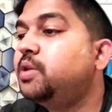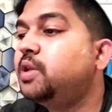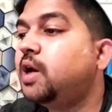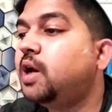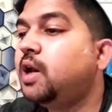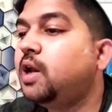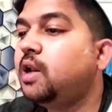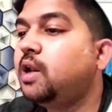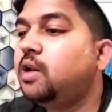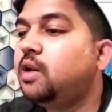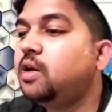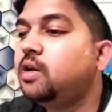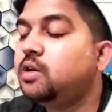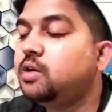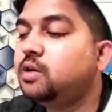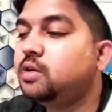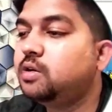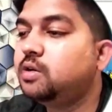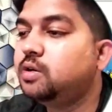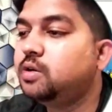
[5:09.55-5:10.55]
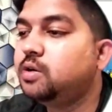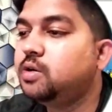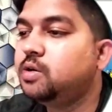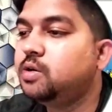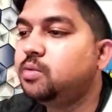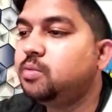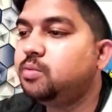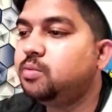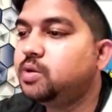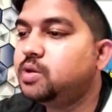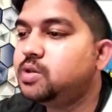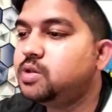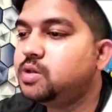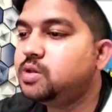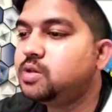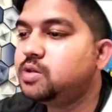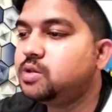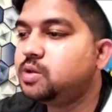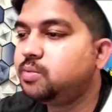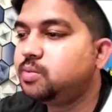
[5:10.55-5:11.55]
methyl
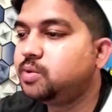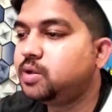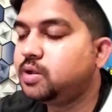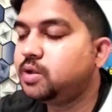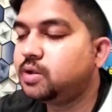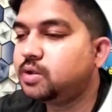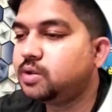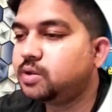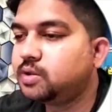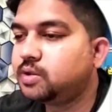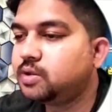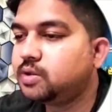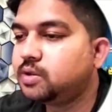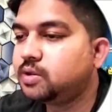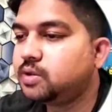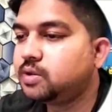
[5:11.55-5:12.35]
benzene something.